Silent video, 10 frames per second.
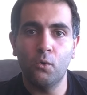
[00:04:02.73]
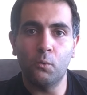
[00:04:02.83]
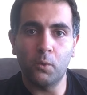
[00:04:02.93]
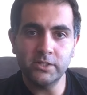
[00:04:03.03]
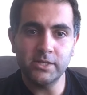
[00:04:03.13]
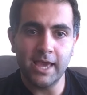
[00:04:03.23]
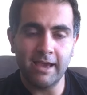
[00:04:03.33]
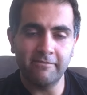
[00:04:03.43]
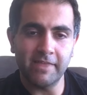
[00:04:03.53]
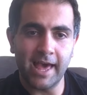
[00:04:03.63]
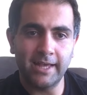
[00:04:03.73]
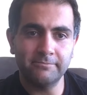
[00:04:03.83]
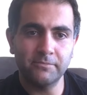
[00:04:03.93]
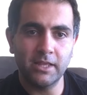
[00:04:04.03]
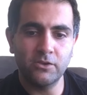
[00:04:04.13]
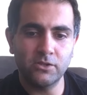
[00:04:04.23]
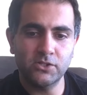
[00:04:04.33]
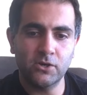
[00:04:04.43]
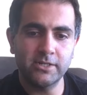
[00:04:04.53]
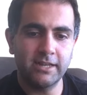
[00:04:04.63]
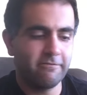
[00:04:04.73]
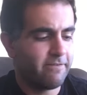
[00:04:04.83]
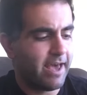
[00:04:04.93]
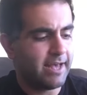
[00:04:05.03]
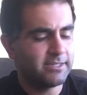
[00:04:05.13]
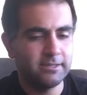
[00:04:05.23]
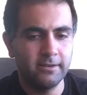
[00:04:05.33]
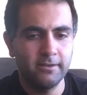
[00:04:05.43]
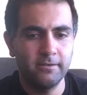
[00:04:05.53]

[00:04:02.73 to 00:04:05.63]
Once you have that, and you can start to get it fast,